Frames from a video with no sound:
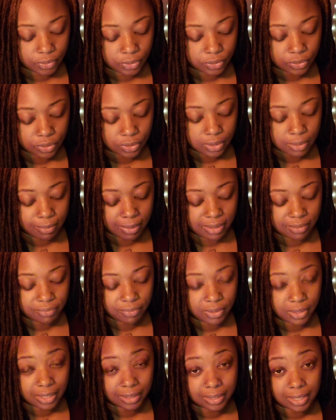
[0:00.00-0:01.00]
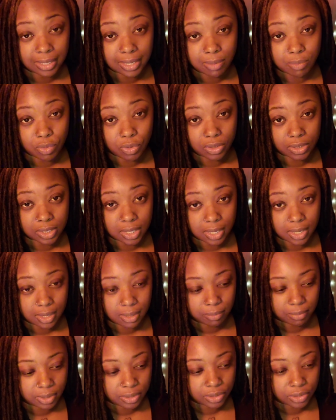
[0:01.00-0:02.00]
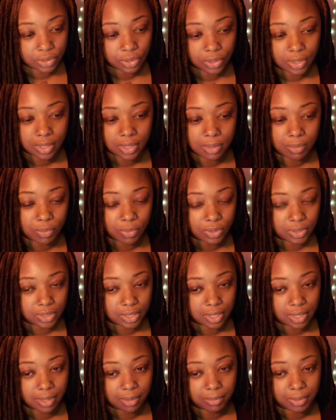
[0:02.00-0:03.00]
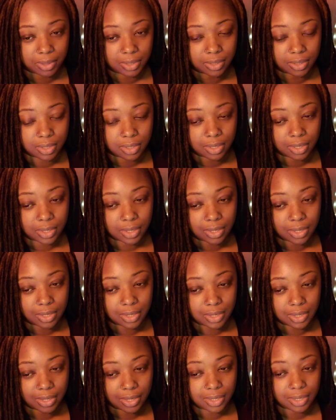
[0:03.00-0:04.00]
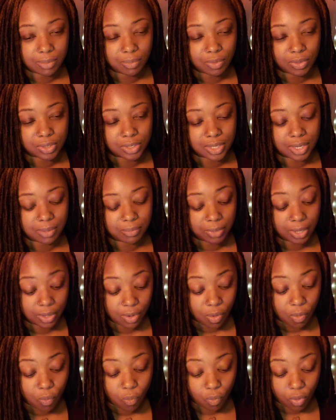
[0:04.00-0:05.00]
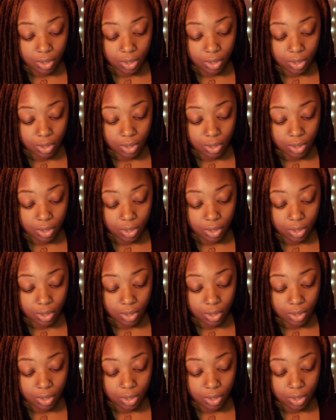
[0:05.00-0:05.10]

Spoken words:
So they might feel like they need more time. I just heard I need more time. I need more time. They don't